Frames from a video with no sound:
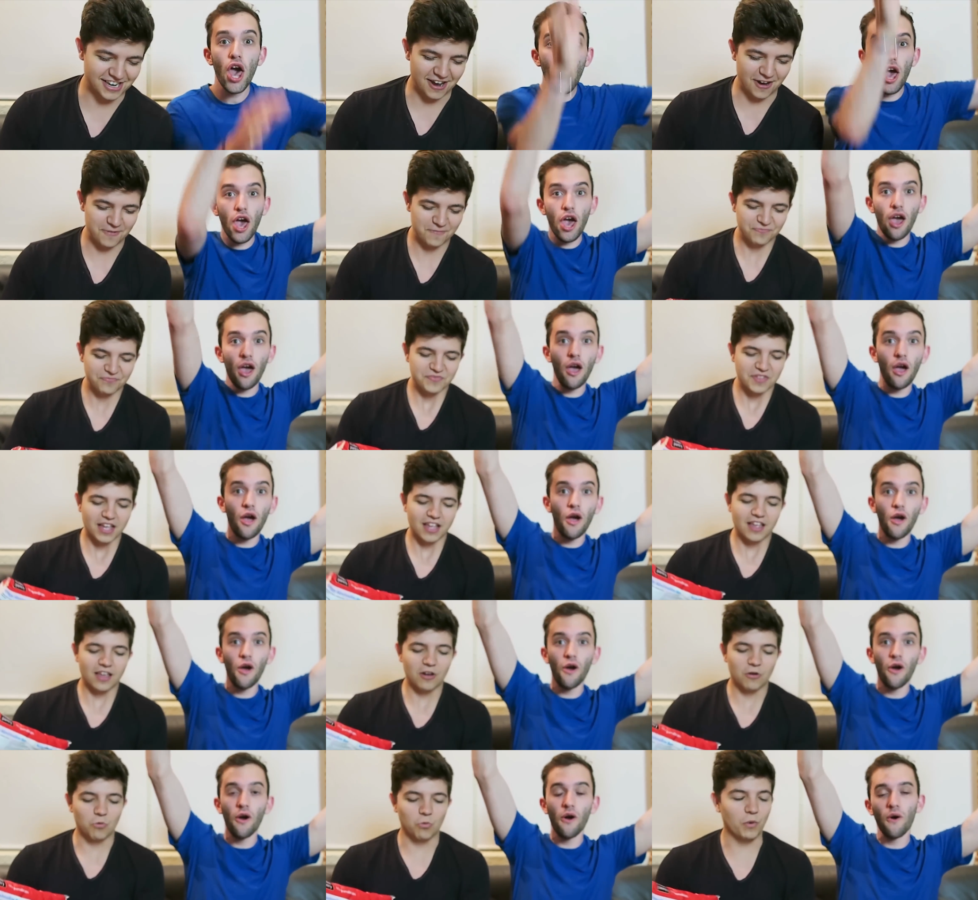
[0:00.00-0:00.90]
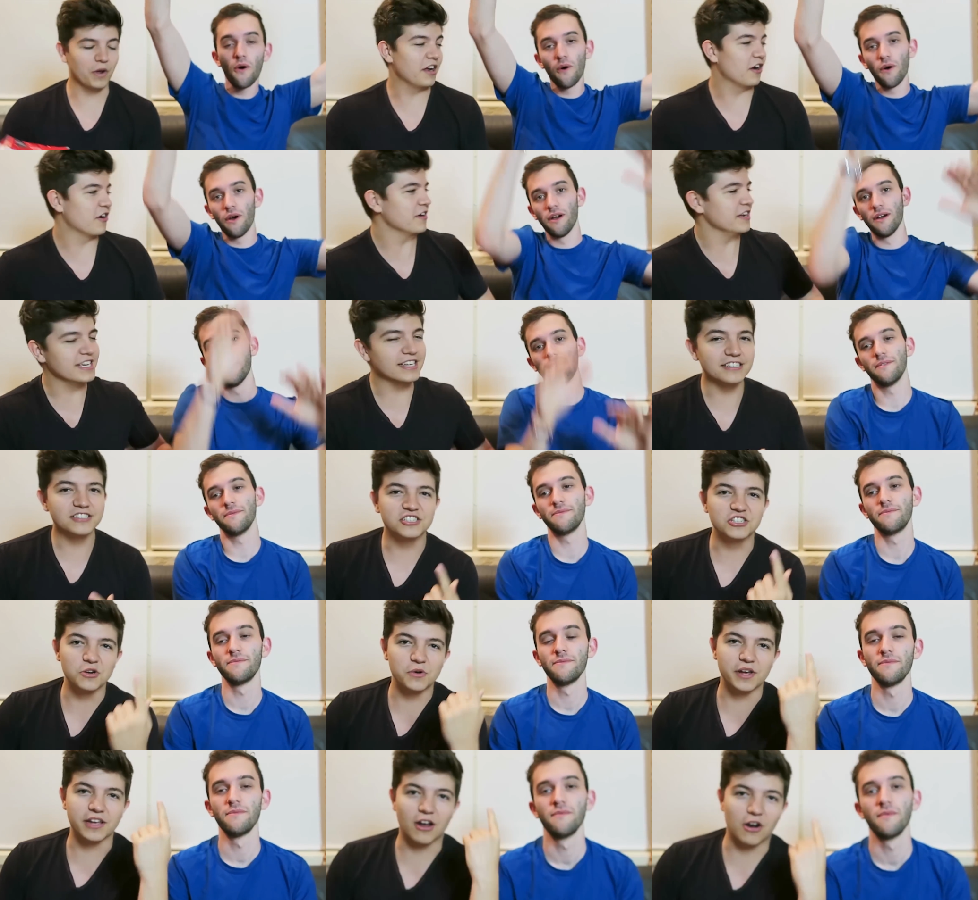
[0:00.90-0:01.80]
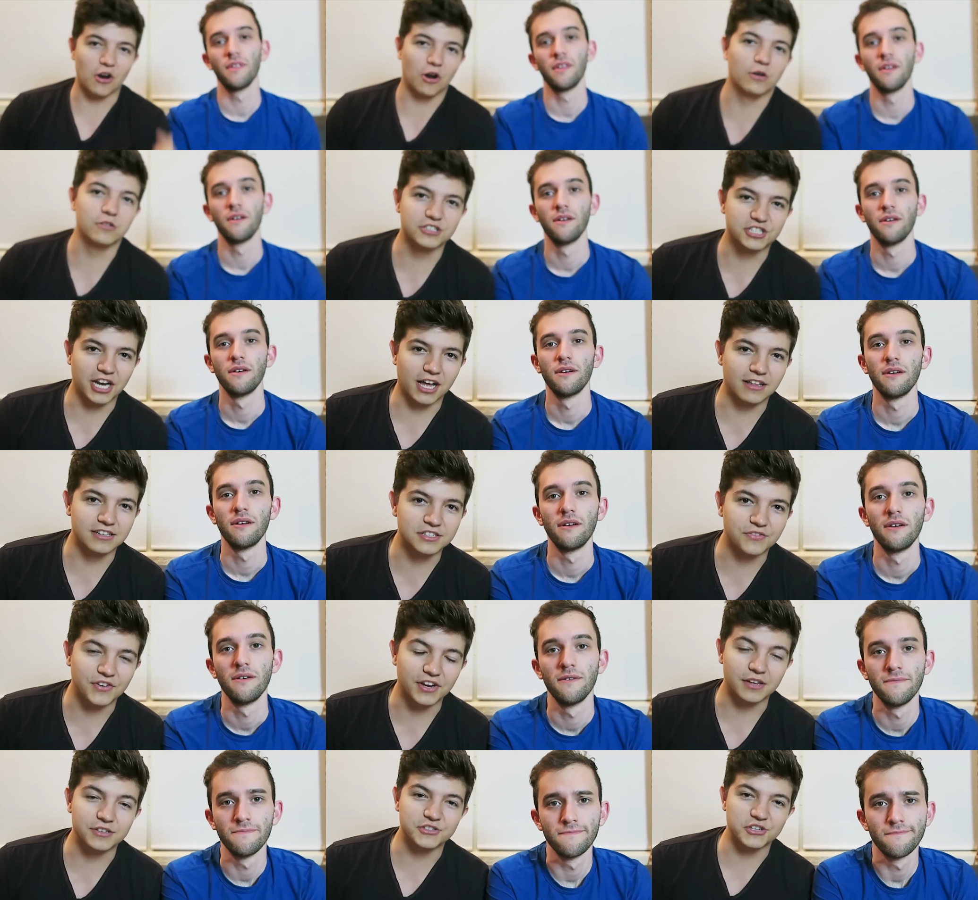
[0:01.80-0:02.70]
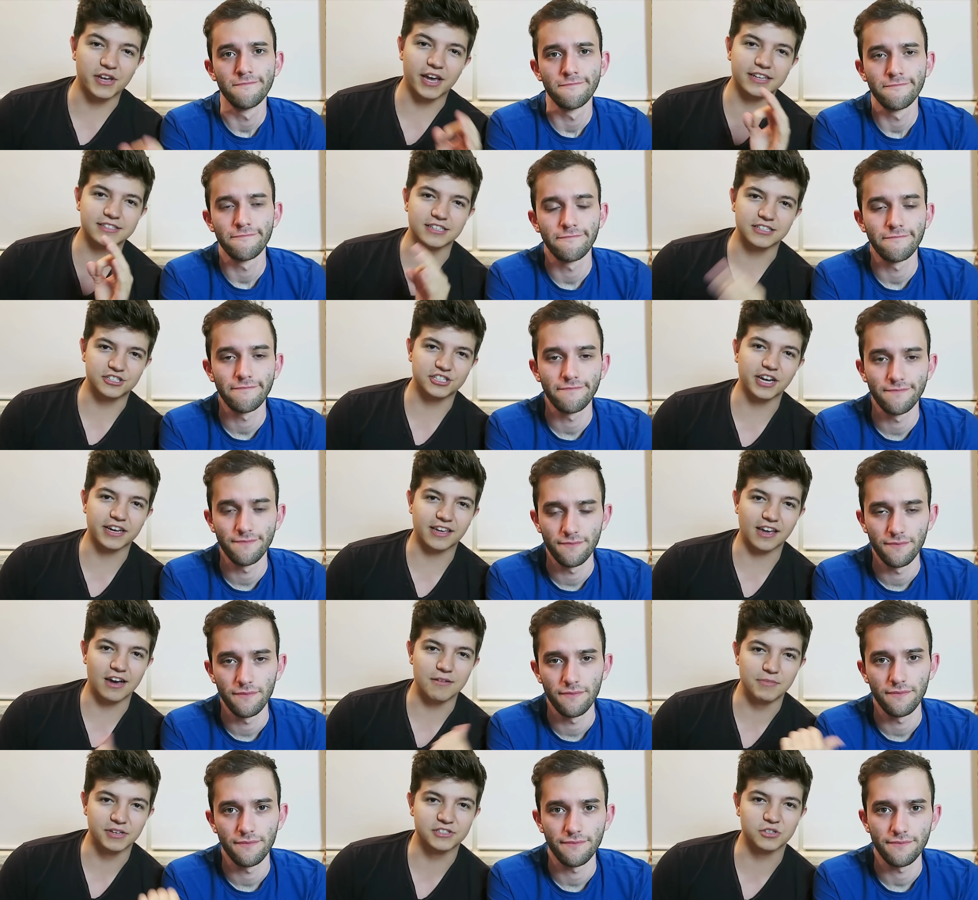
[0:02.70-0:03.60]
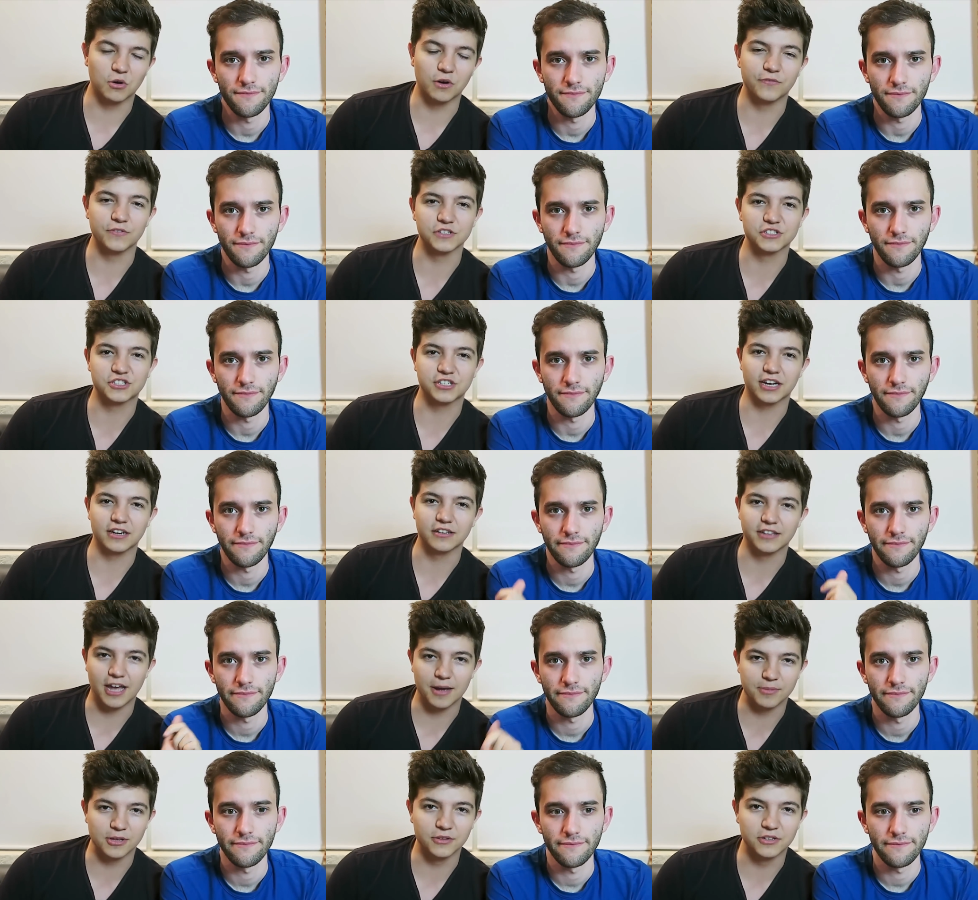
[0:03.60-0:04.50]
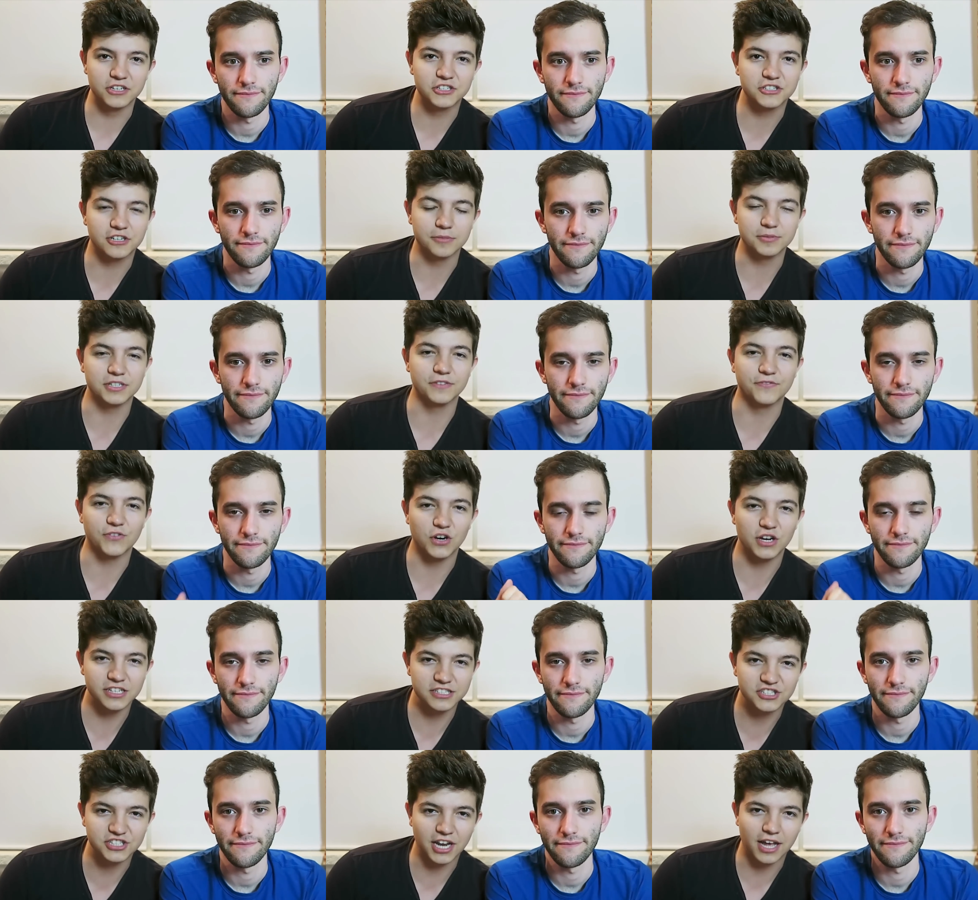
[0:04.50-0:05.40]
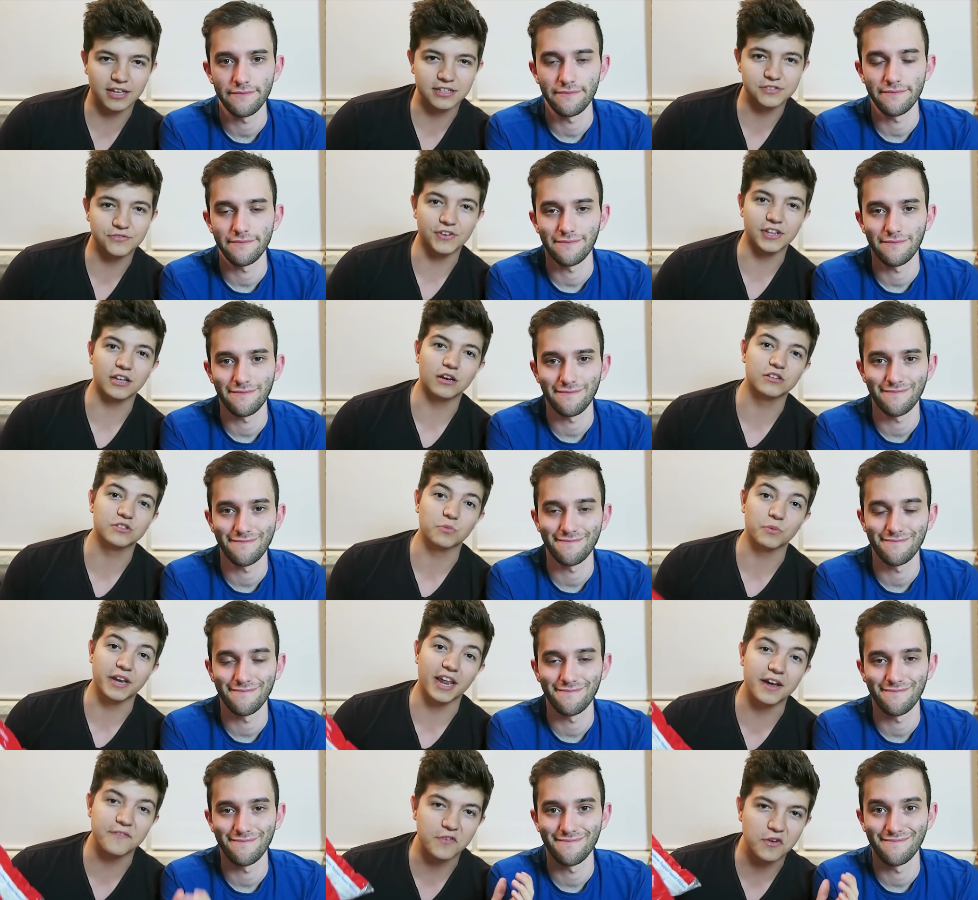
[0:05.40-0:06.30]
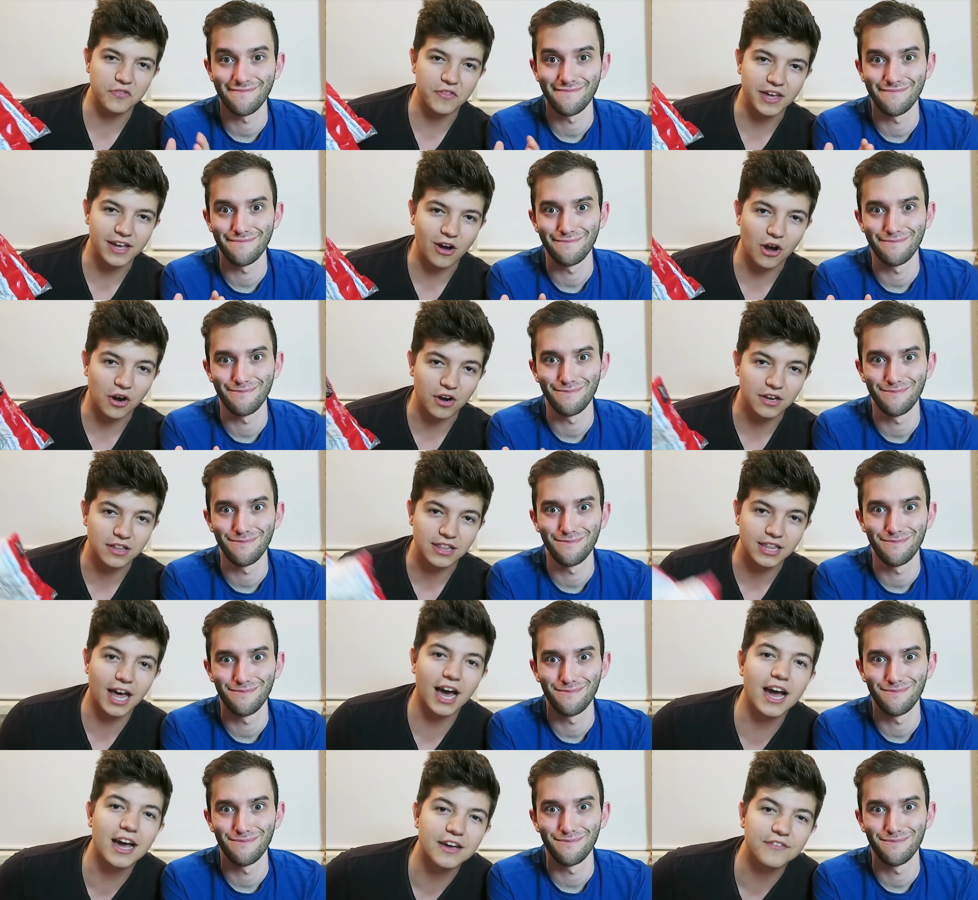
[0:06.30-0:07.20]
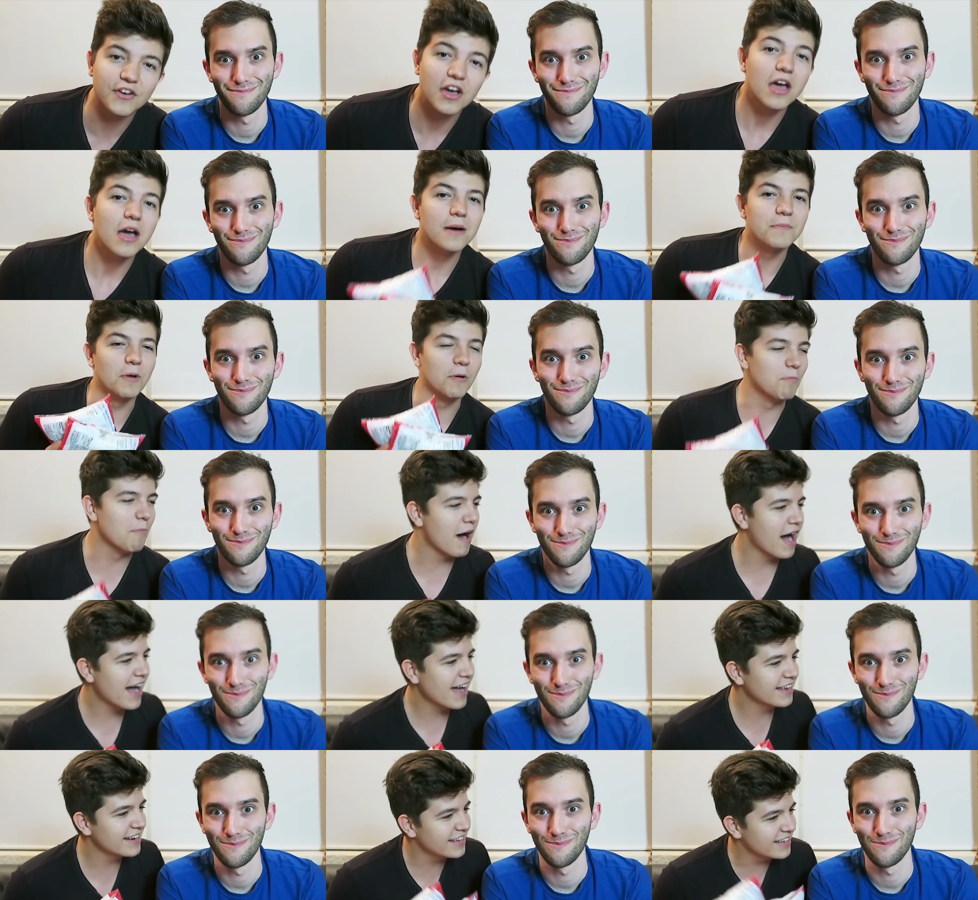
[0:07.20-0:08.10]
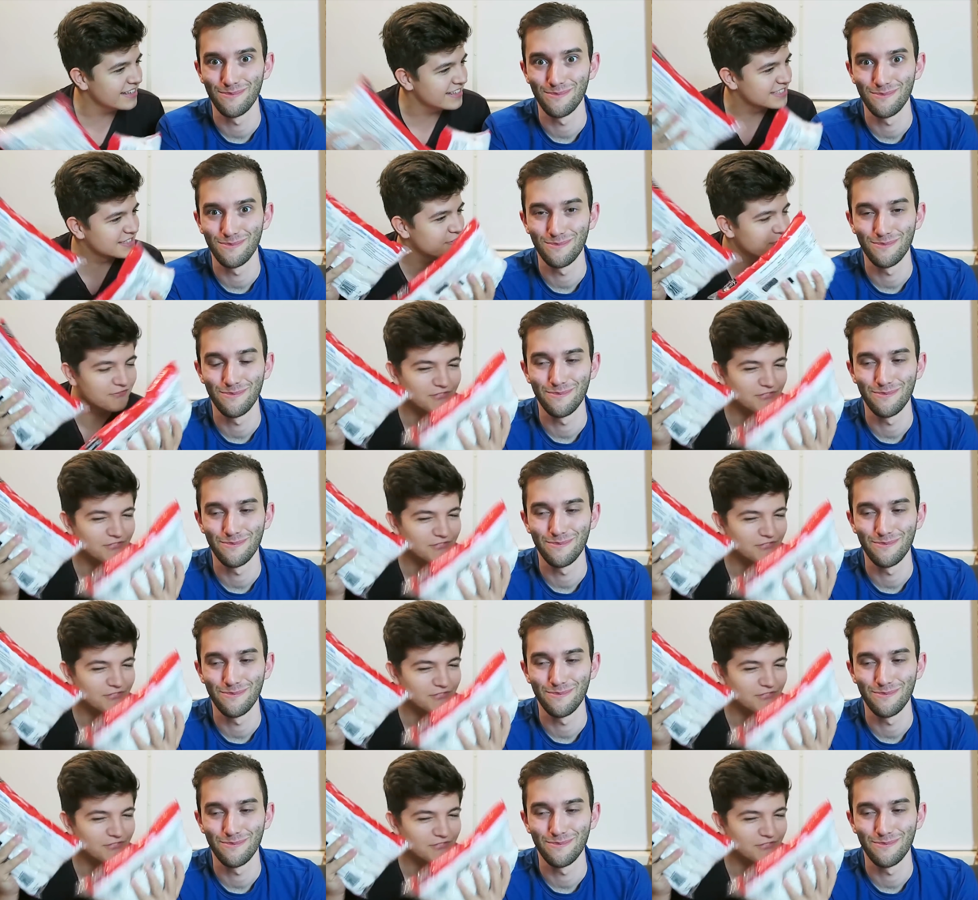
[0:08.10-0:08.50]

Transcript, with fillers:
Speaker 1: So, we are each doing our own challenge videos. You guys can check out Mr. Woofless' channel down below in the description for his challenge videos whenever they are live. But mine is